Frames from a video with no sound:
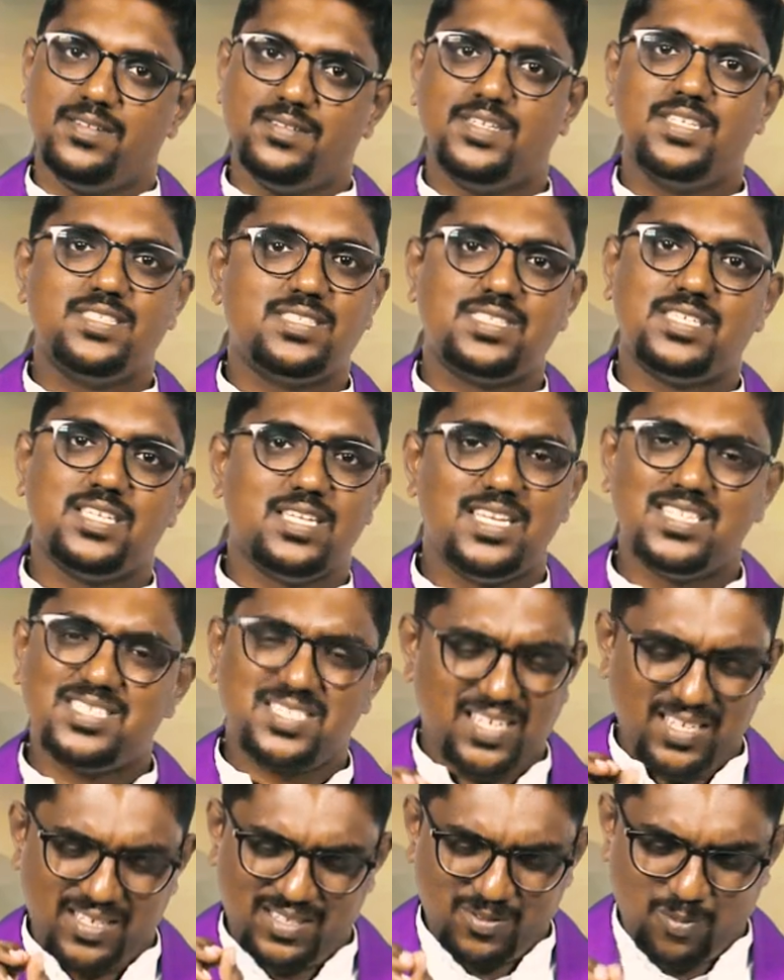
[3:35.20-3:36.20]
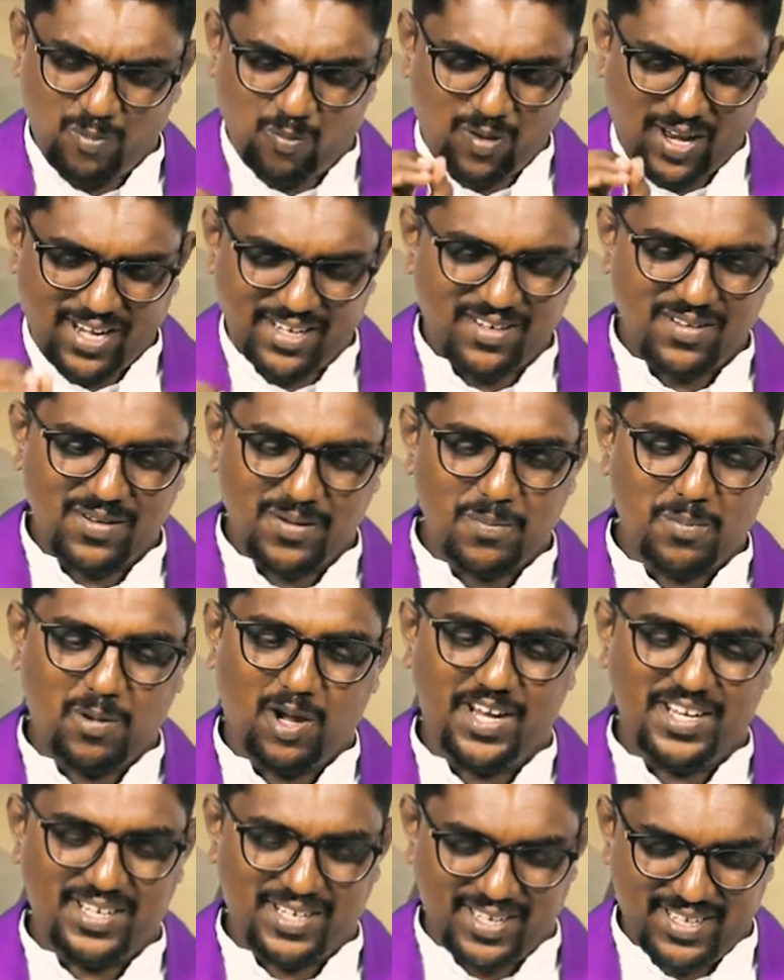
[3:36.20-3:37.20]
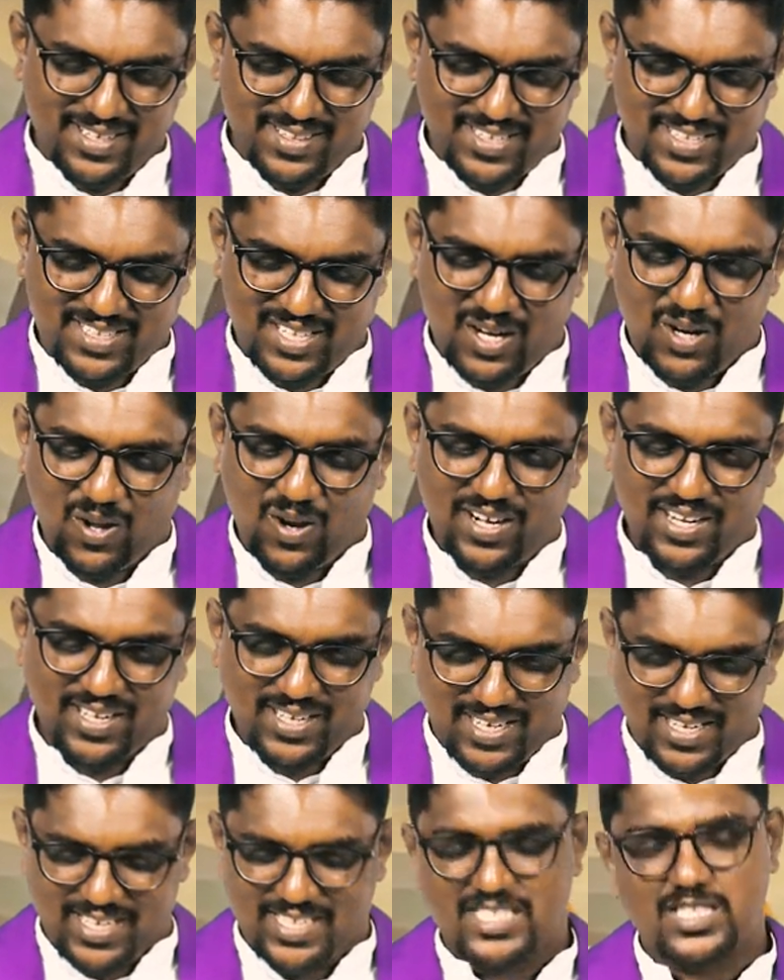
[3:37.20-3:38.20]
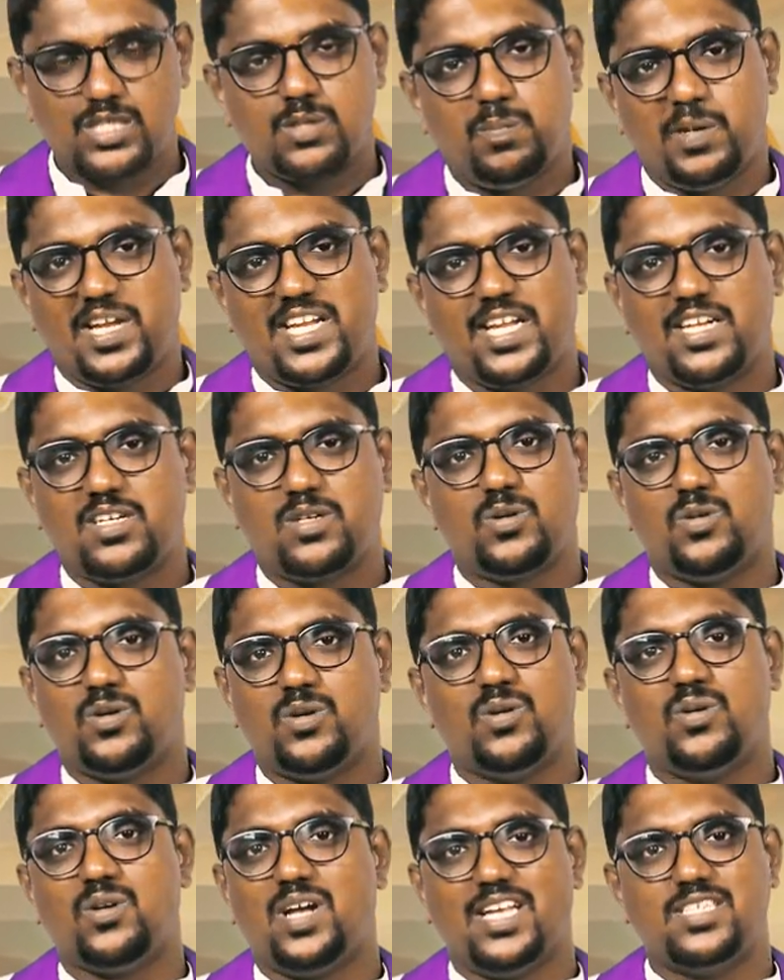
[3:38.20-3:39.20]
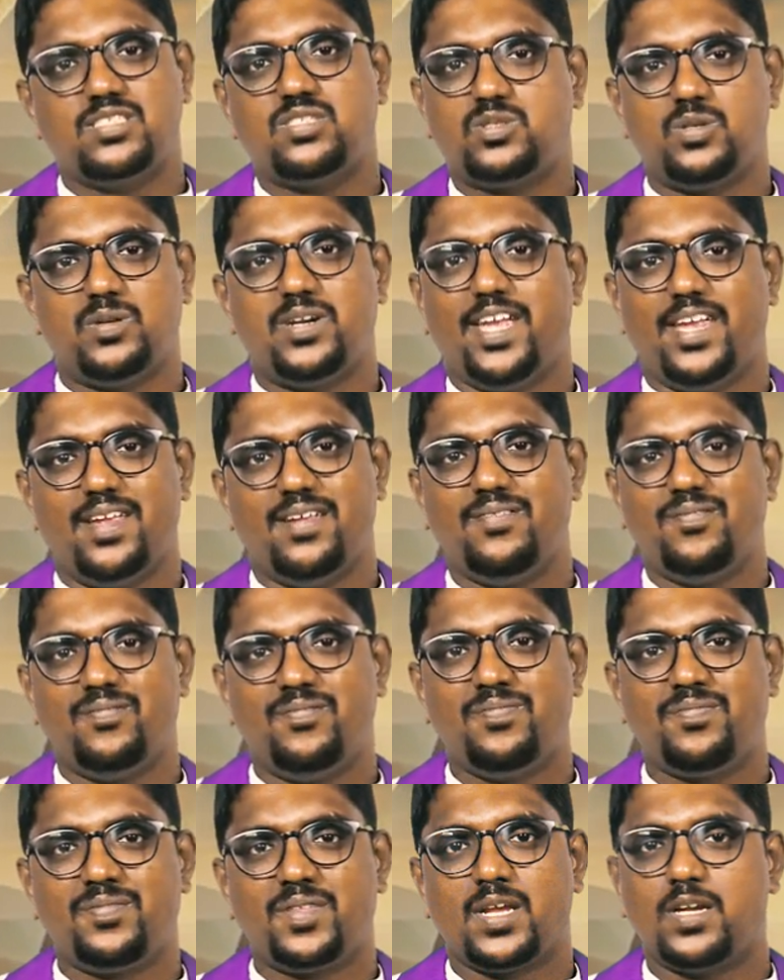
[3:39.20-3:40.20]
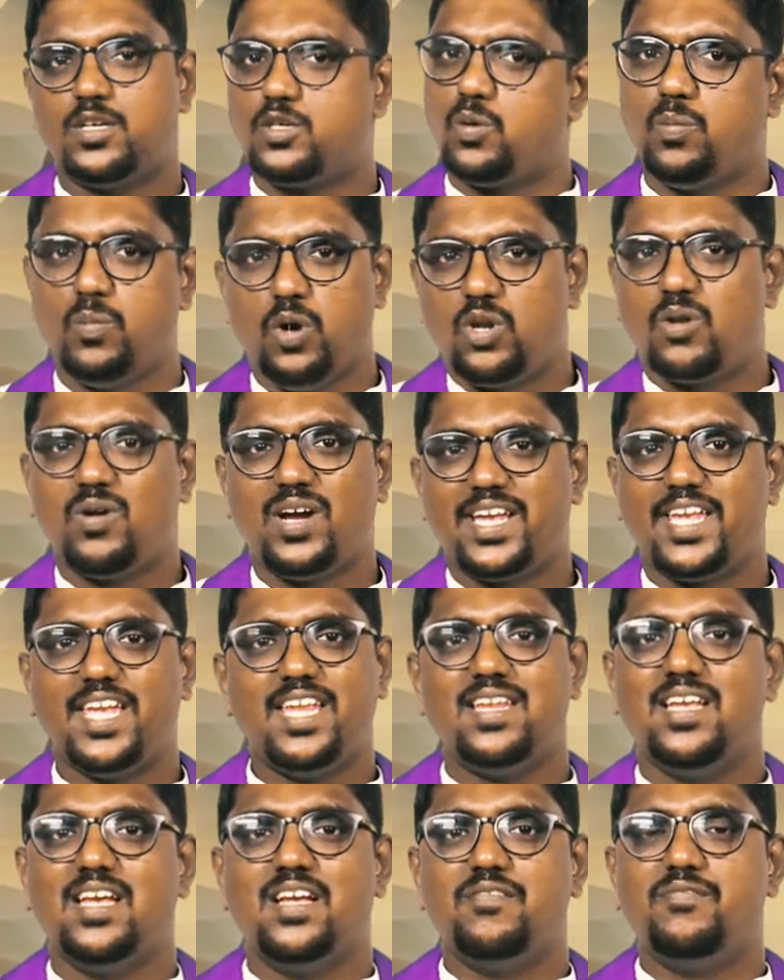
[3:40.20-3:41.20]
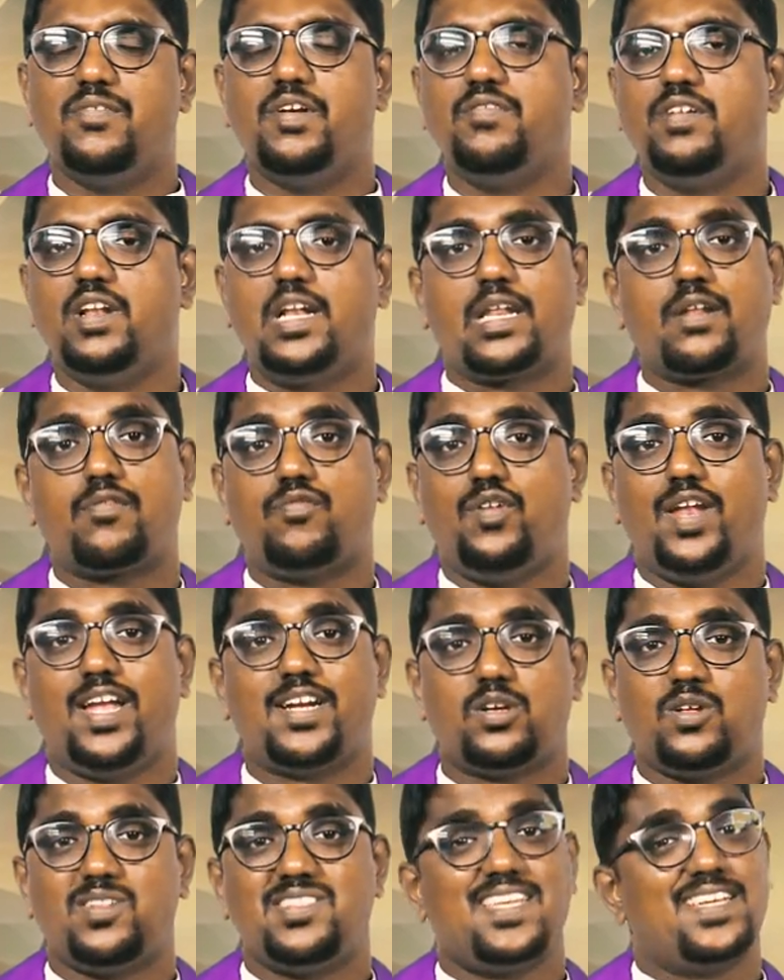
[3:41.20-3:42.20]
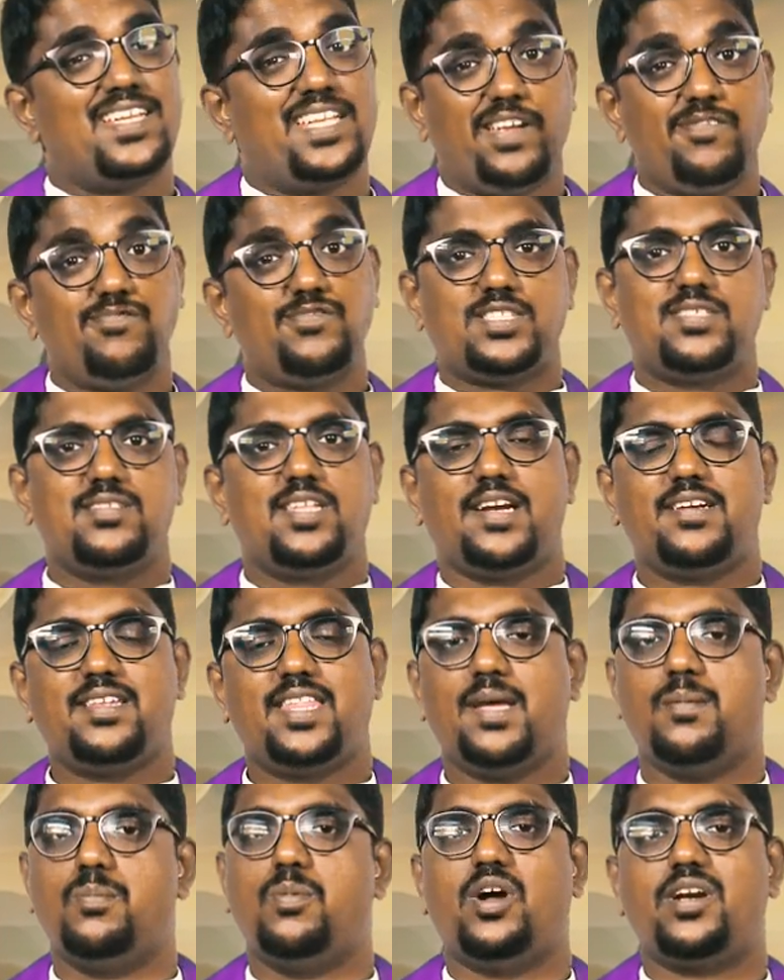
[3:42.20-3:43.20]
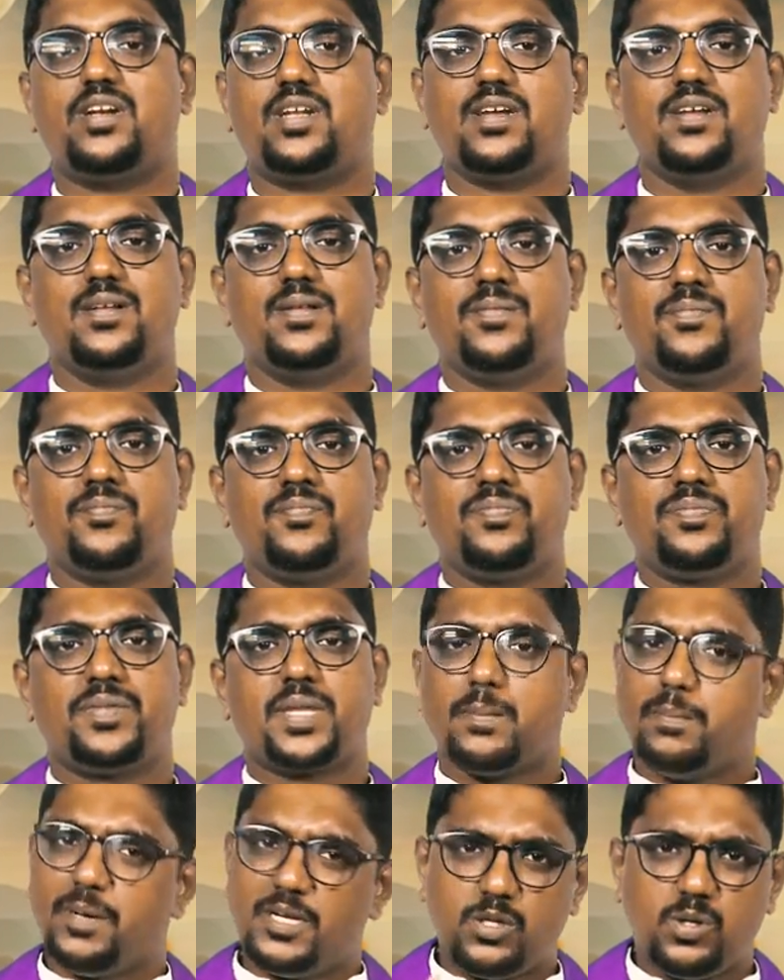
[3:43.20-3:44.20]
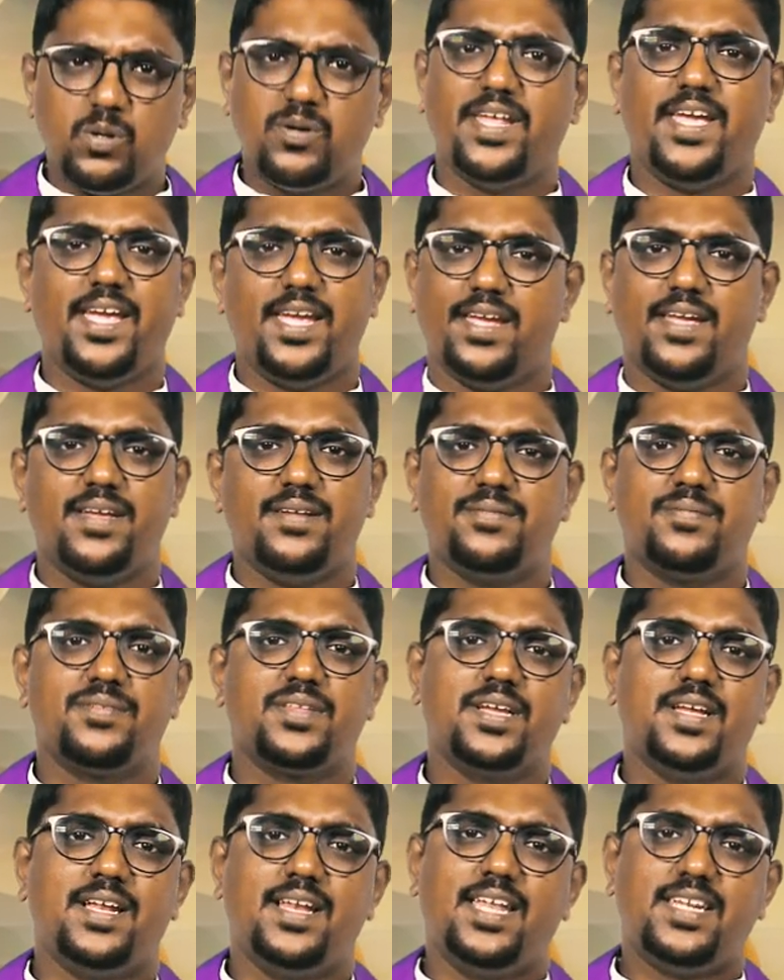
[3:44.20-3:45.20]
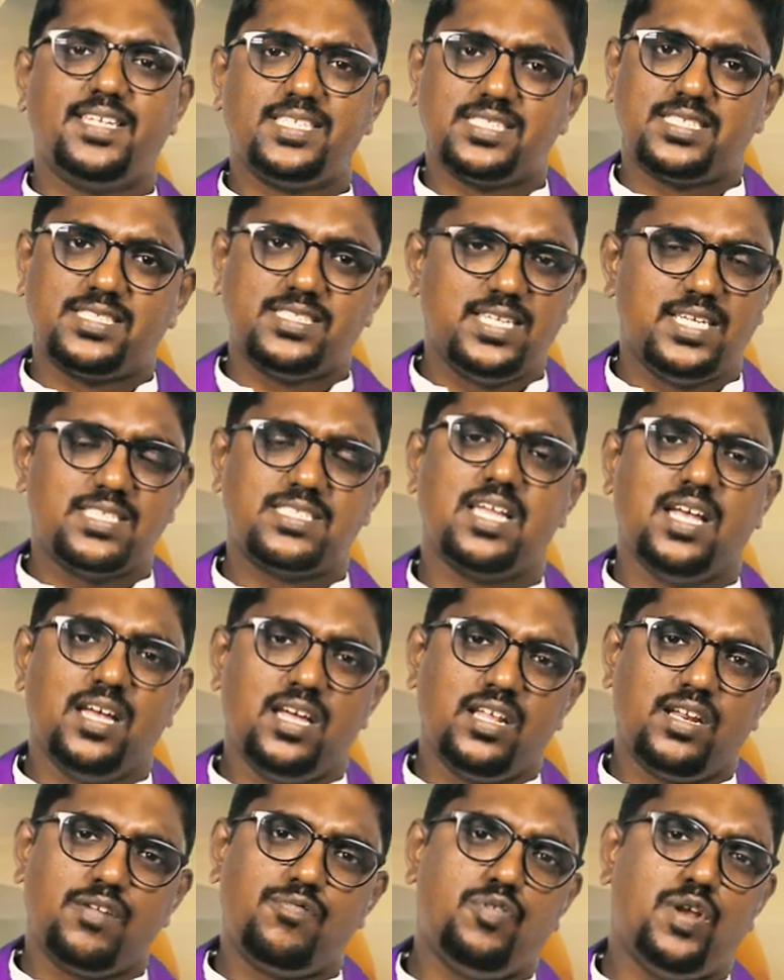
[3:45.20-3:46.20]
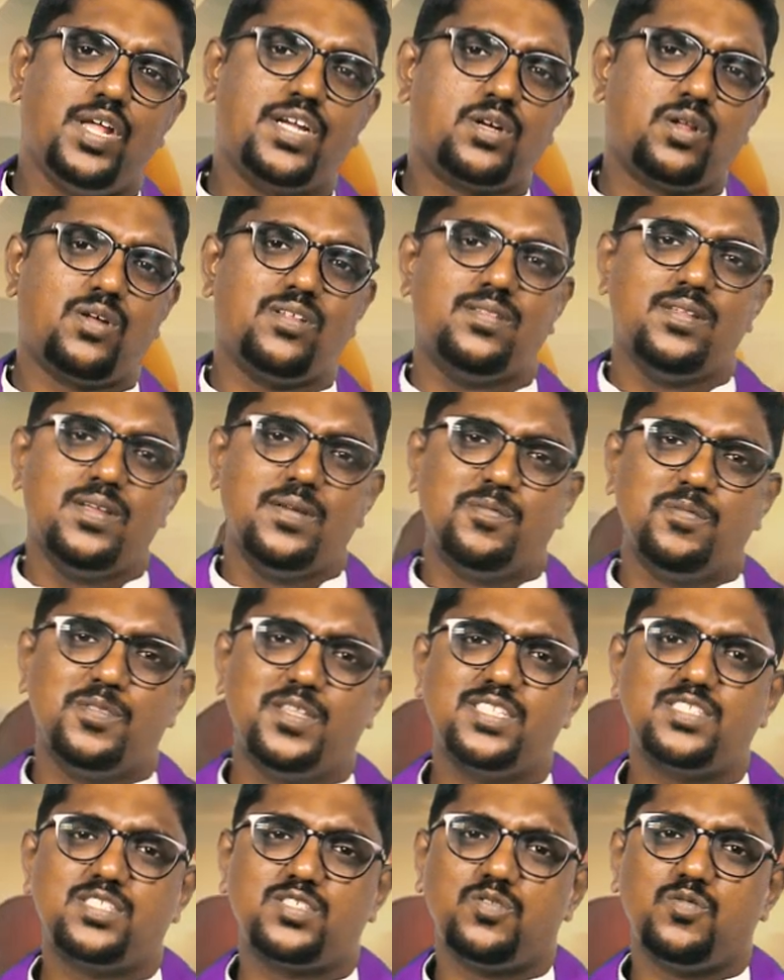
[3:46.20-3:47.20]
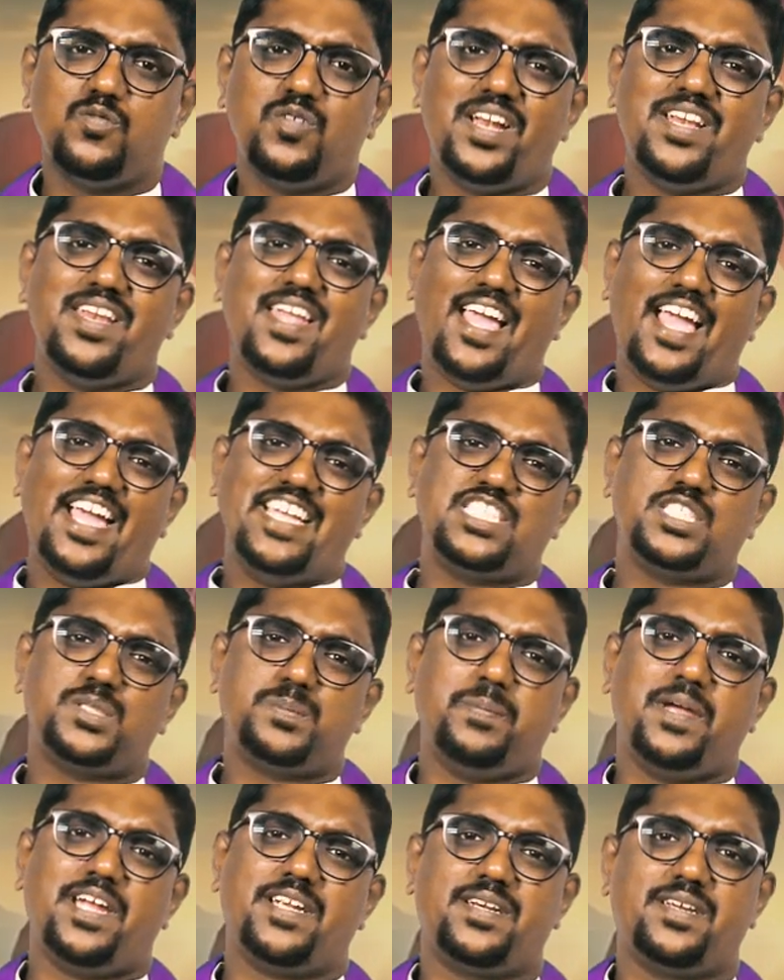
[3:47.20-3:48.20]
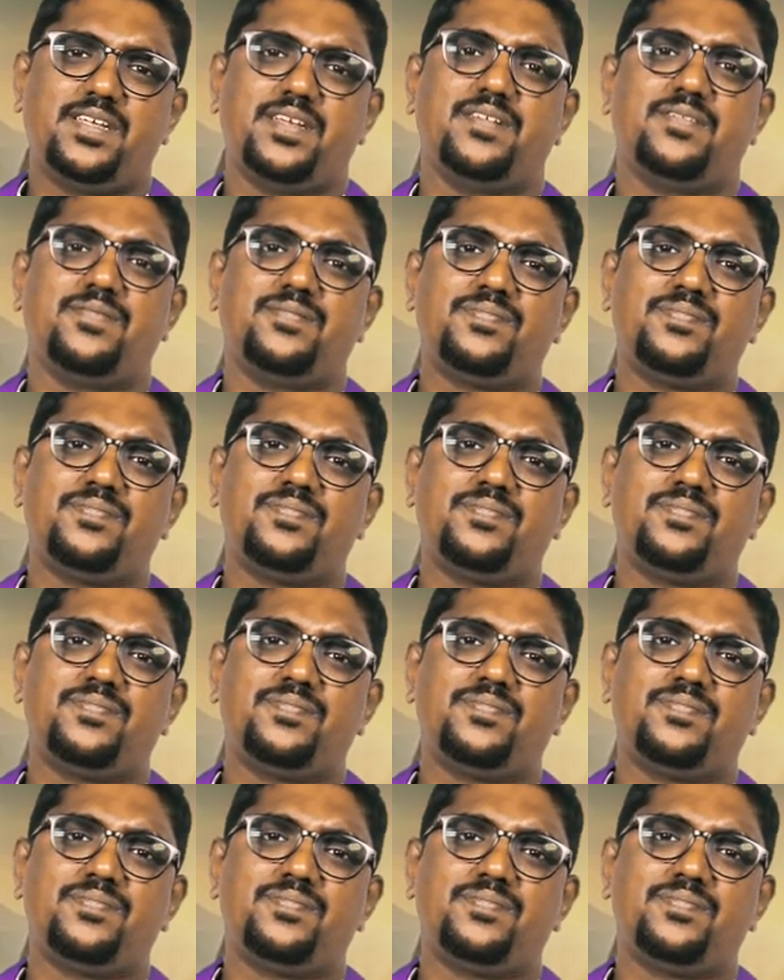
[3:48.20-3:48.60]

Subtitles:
This is one point that the Lord is speaking to us today. Tomorrow again, we will reflect on the gifts that they bought. But today, let us just reflect on this one aspect.